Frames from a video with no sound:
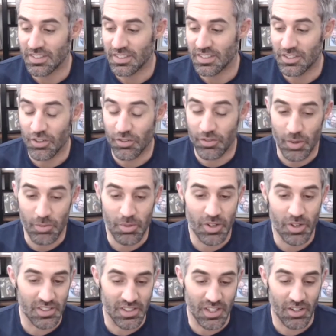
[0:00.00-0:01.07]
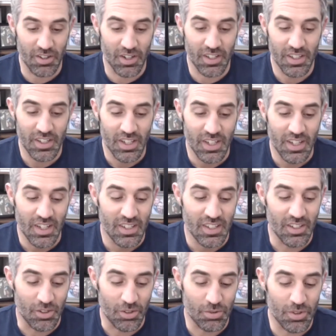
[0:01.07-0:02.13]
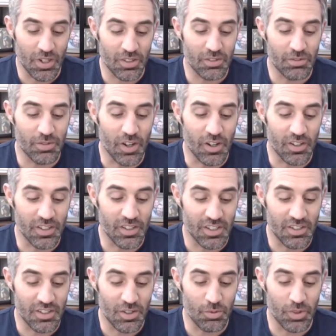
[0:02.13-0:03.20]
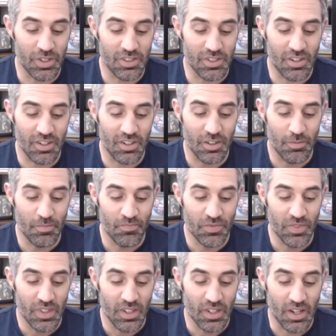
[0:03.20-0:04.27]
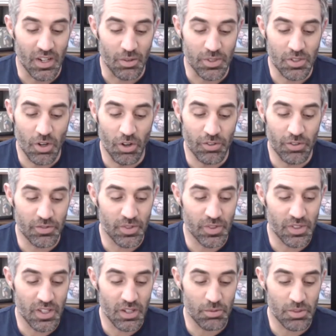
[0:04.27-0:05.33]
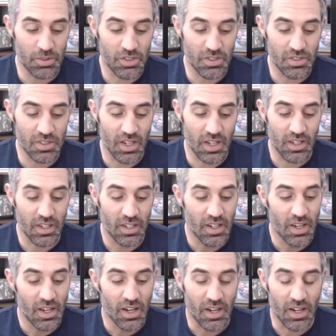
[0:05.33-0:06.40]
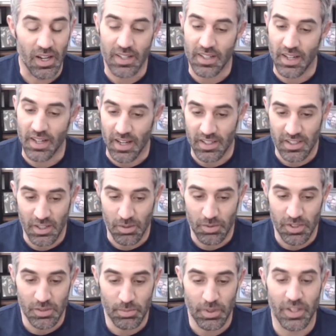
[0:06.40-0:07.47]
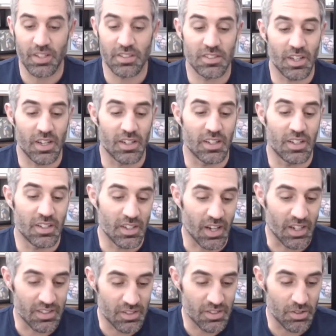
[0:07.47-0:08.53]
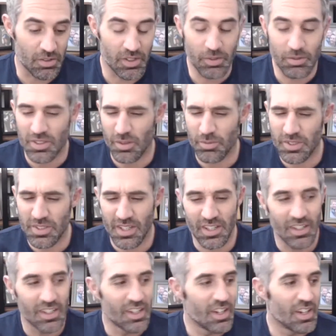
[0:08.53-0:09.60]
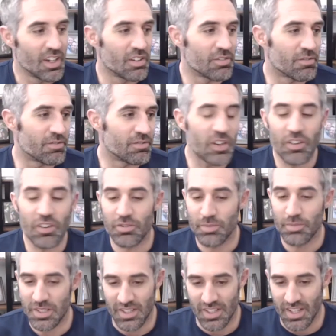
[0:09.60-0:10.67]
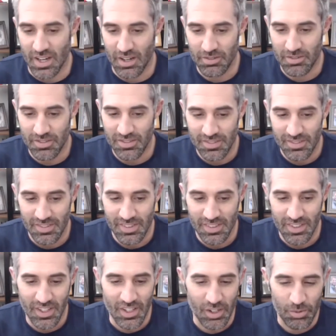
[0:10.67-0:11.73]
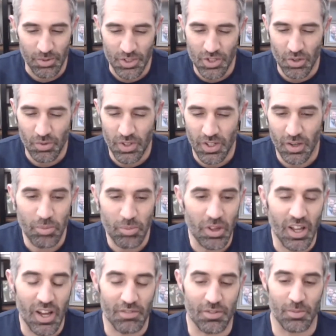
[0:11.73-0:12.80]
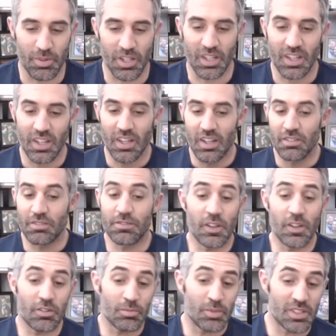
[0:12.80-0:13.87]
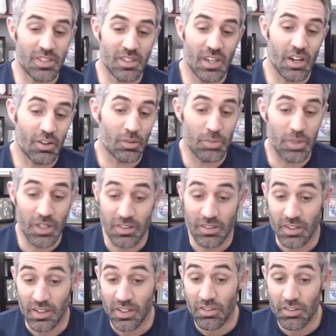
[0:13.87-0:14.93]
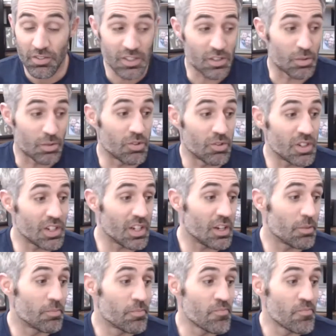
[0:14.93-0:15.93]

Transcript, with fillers: November, et cetera, you know, throughout the fall and into the winter uh, was COVID fatigue was just like, I got to keep these plans. I got to, it was almost like fear of missing out you know, was showing up a lot for me. Fear of missing out on being the leader of this community,